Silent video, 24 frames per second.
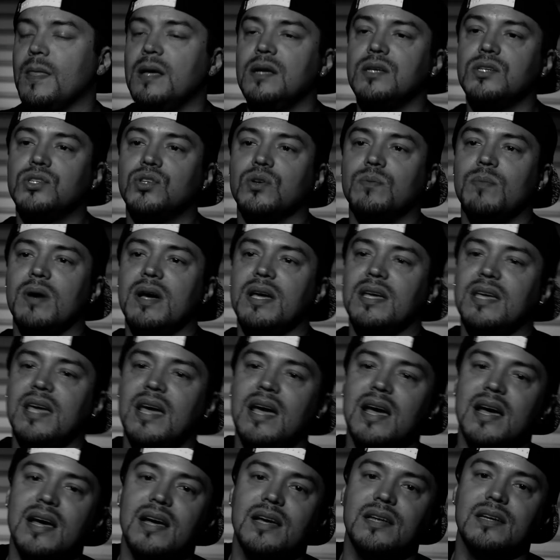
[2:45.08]
So Mike
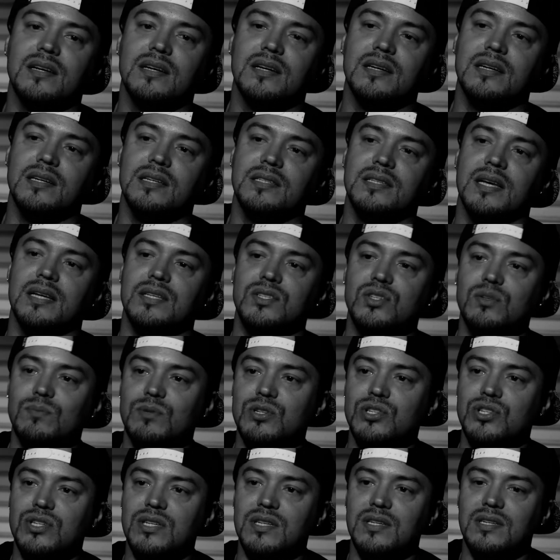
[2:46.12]
had a tattoo
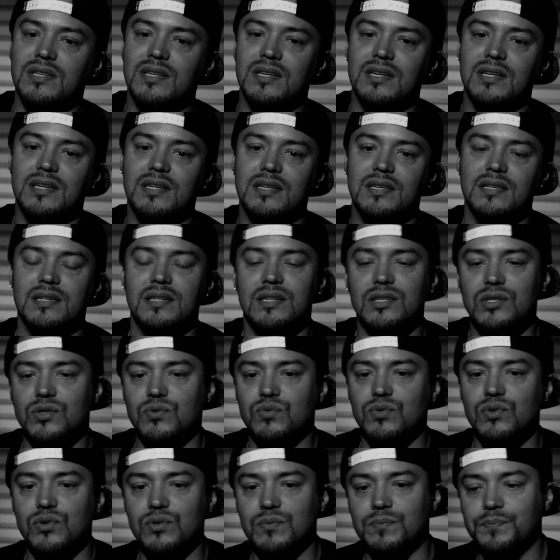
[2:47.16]
machine in his
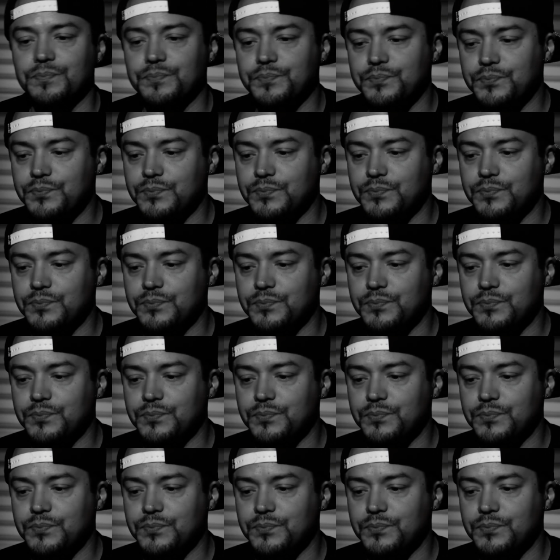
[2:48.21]
room.